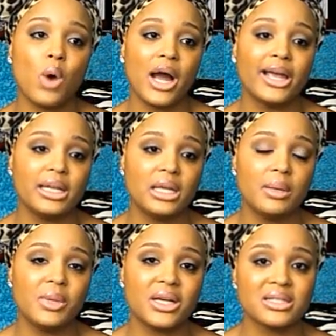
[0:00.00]

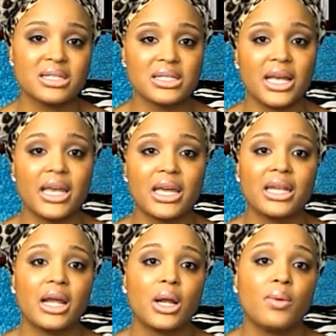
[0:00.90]
whiny because it's late
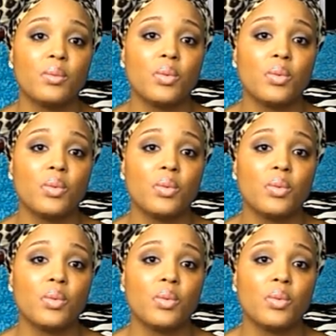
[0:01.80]
and they